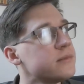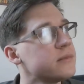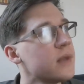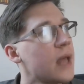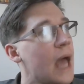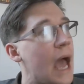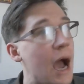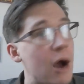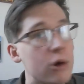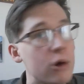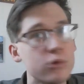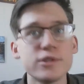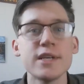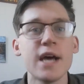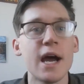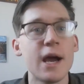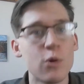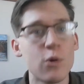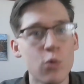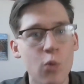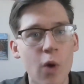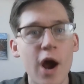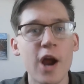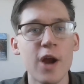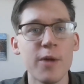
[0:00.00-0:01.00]
outside
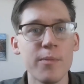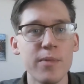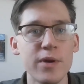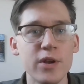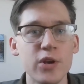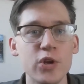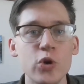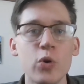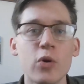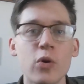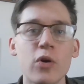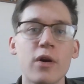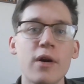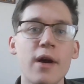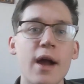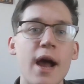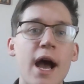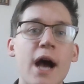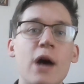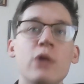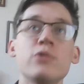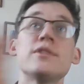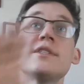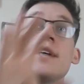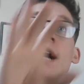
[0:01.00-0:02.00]
wiremen who are
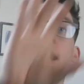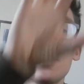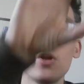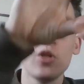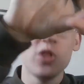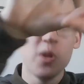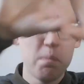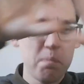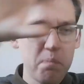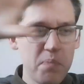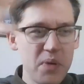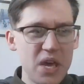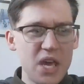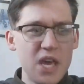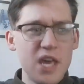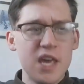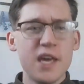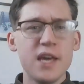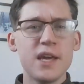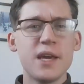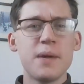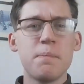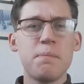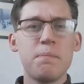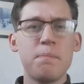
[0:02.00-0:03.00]
outside on the big